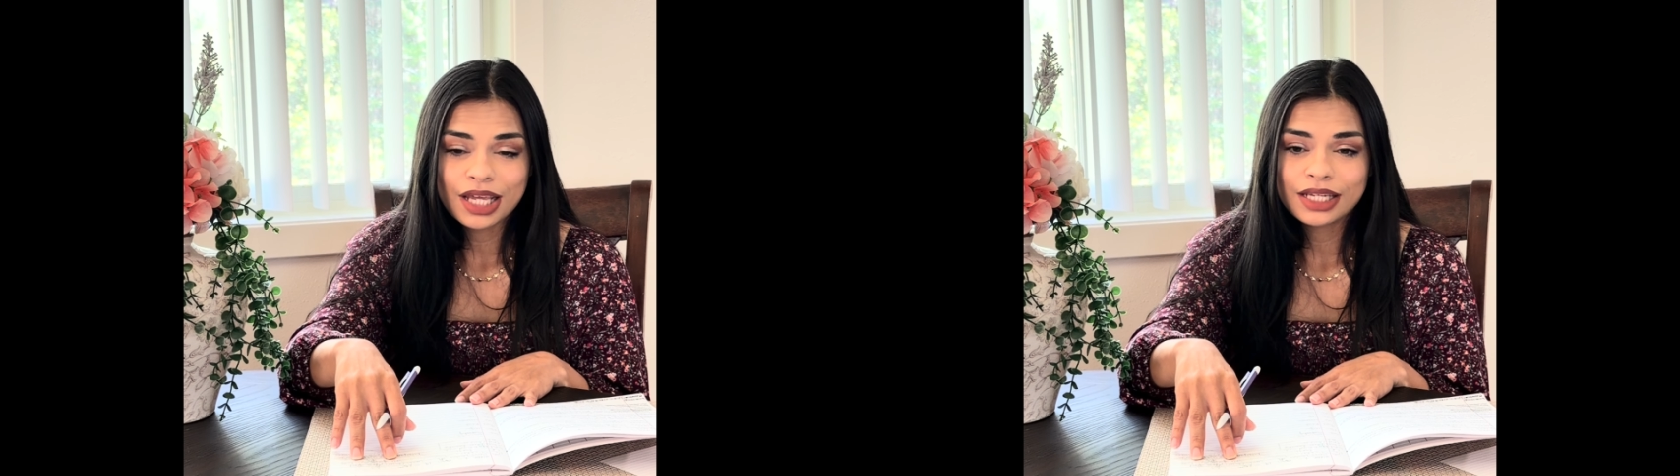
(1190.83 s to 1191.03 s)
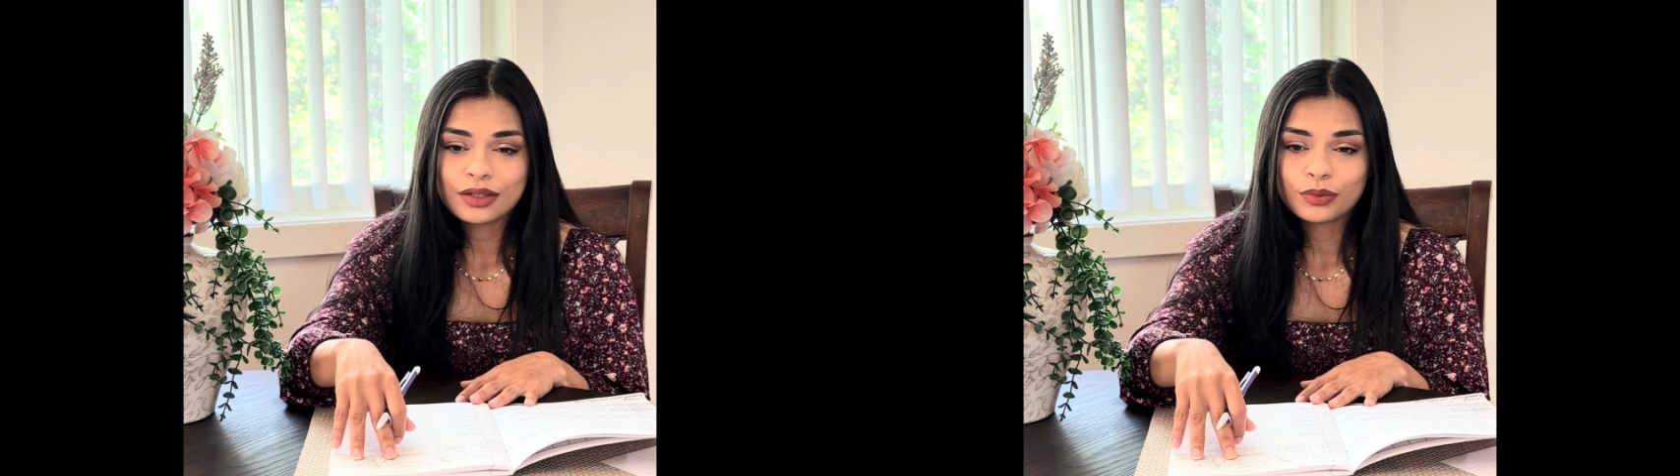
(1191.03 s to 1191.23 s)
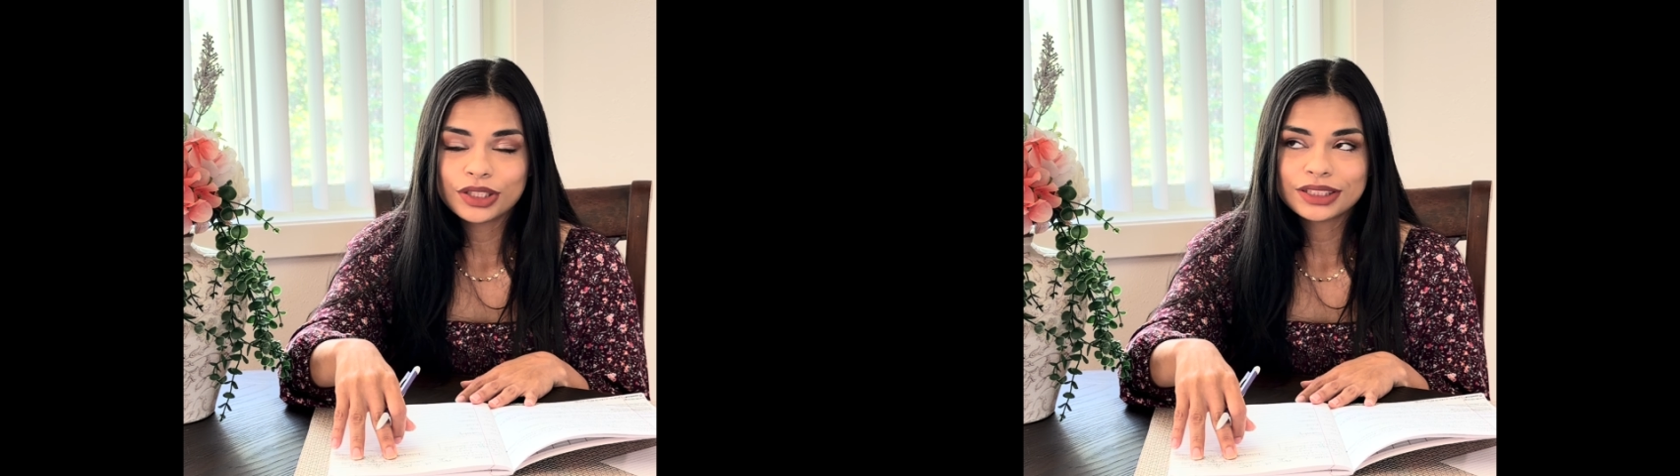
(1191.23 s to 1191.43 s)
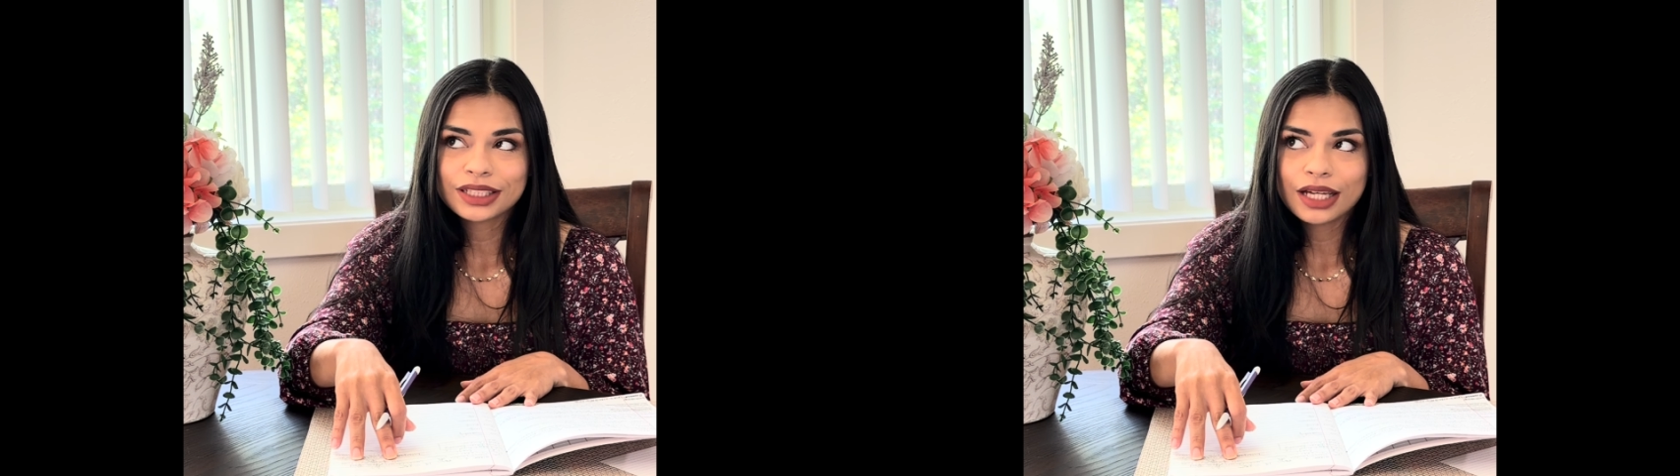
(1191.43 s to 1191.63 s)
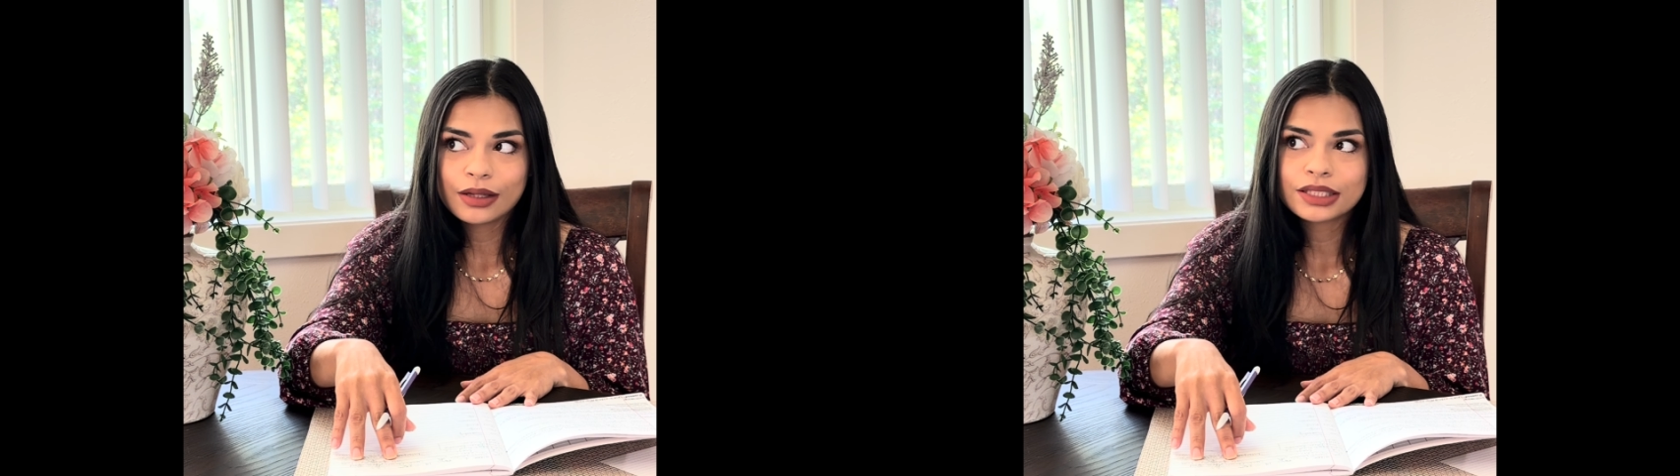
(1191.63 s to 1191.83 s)
and
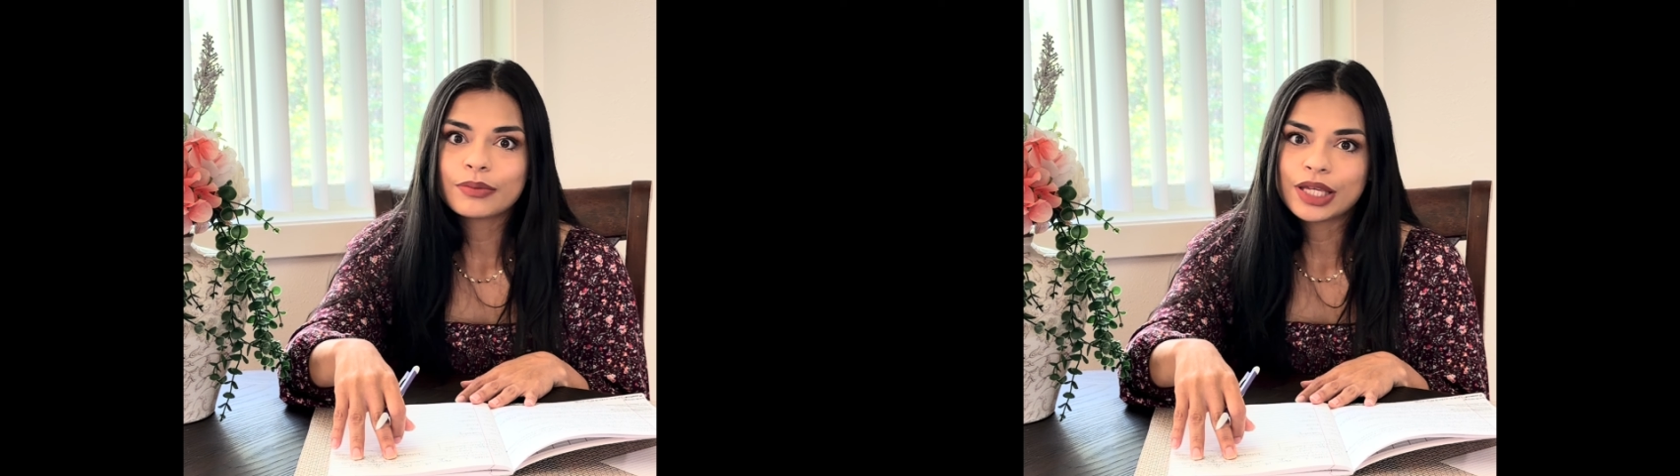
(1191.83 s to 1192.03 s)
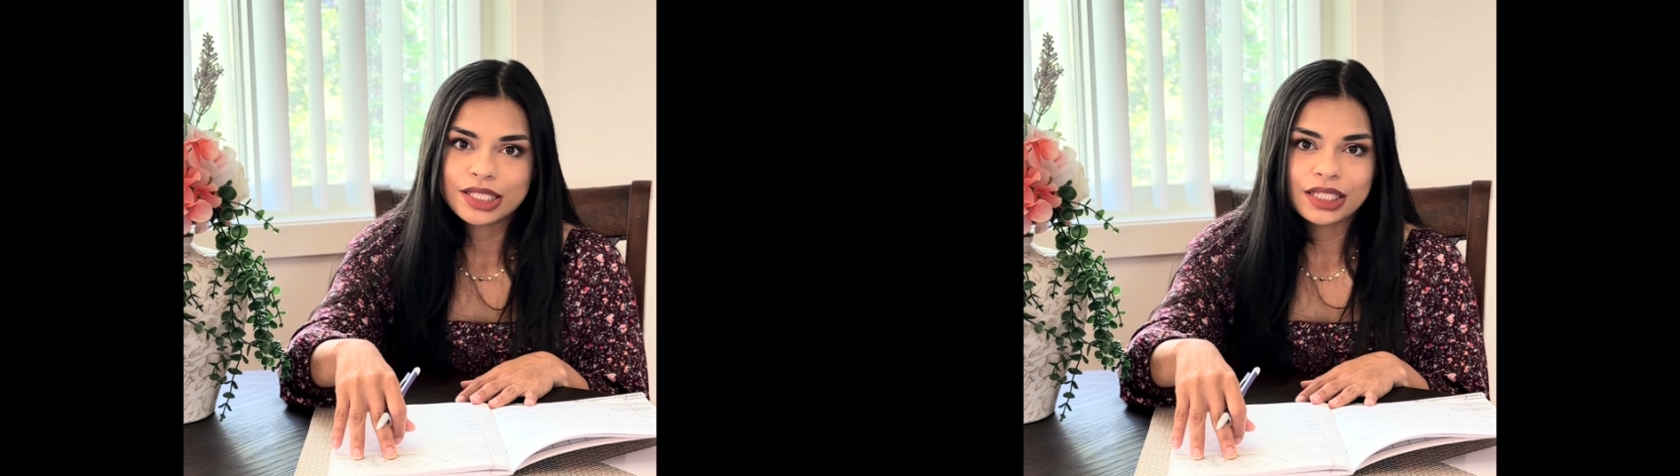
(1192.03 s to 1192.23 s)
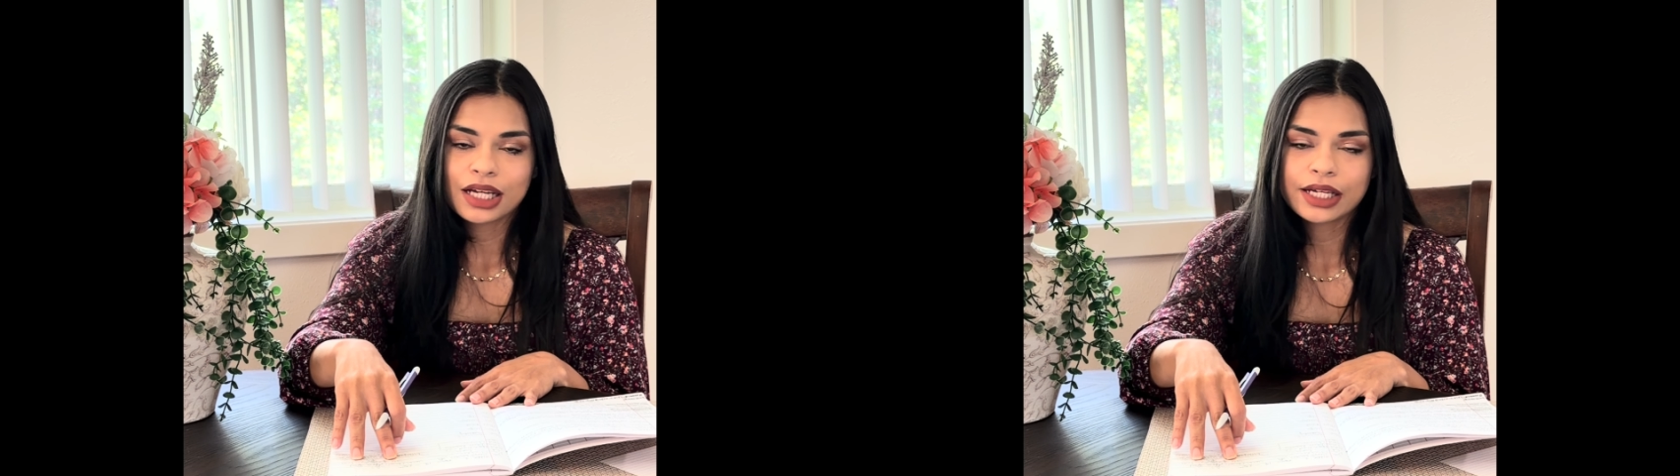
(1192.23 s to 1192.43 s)
it's amazing.